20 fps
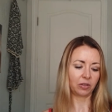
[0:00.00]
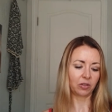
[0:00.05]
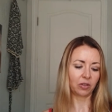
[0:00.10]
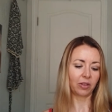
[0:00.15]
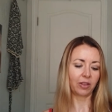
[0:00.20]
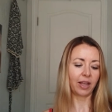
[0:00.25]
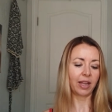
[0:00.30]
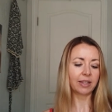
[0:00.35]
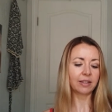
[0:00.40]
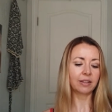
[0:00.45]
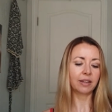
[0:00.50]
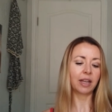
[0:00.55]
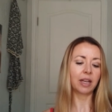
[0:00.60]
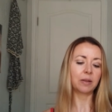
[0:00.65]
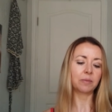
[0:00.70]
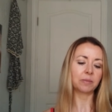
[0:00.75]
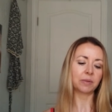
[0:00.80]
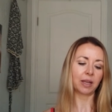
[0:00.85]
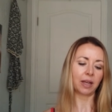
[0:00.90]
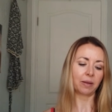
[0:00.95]
So that's an
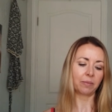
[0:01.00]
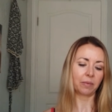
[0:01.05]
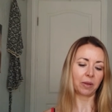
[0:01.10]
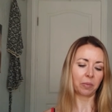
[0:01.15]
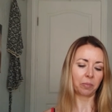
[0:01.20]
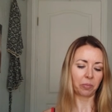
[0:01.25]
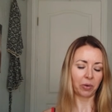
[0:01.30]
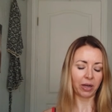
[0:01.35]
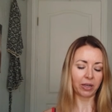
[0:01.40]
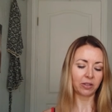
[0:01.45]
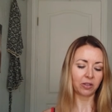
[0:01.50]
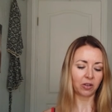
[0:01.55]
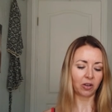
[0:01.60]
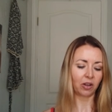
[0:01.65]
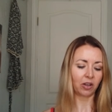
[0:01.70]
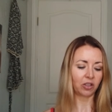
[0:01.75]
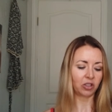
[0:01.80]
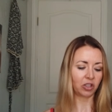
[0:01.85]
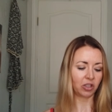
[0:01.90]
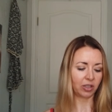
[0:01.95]
enzyme that breaks the
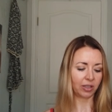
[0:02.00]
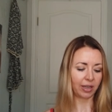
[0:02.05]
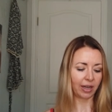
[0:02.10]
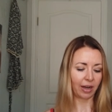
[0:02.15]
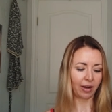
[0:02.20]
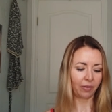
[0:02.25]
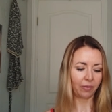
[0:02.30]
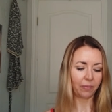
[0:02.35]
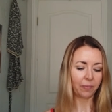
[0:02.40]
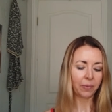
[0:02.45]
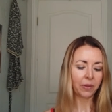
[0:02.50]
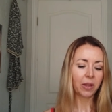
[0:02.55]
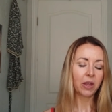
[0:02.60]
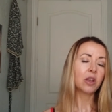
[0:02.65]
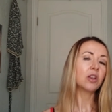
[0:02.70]
collagen down.